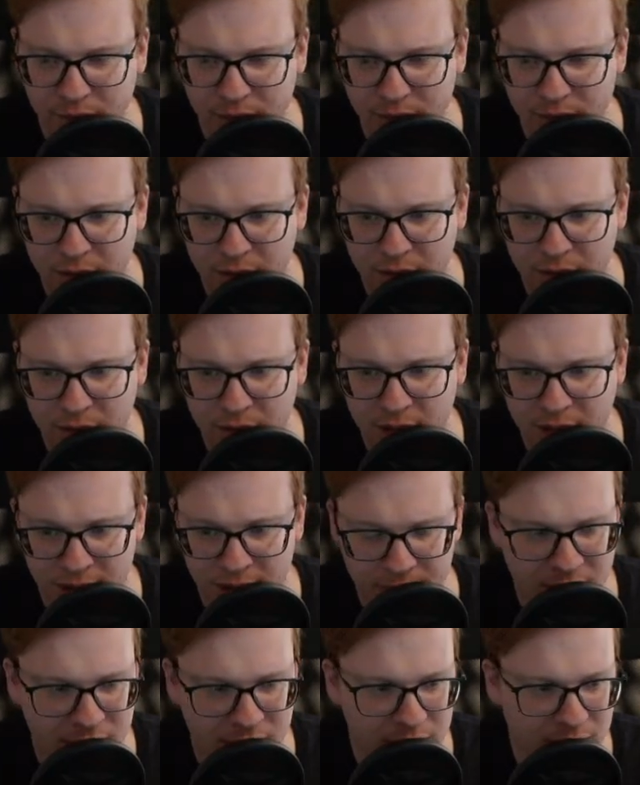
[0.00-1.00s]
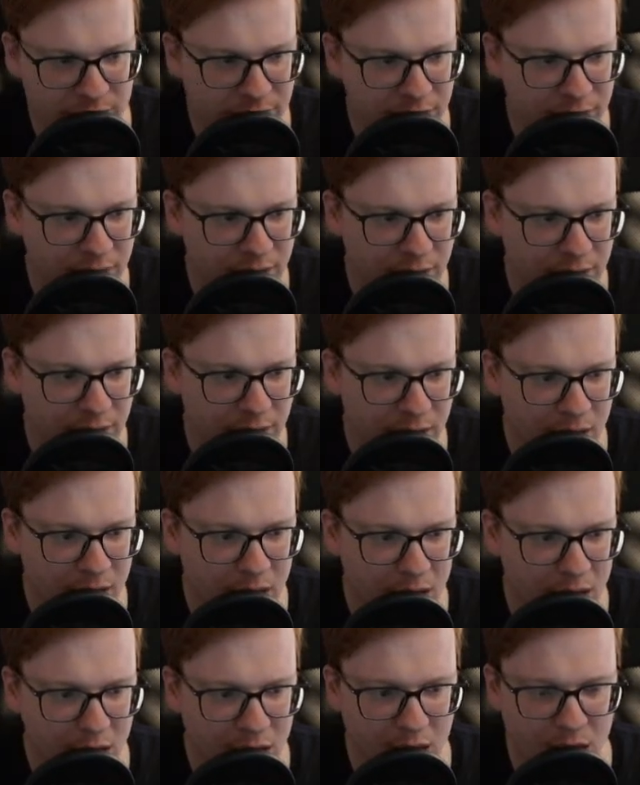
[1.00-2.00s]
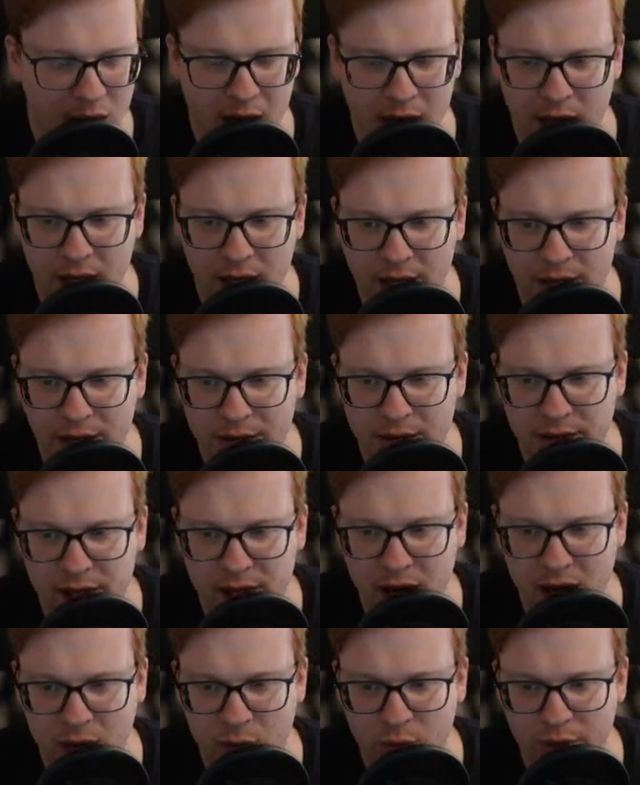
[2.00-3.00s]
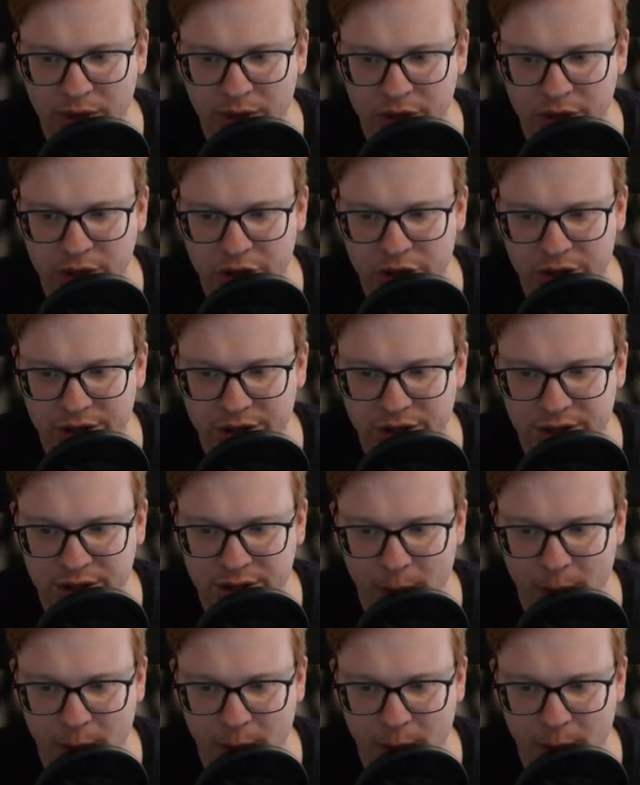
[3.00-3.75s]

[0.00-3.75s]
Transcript: name key. And now we are just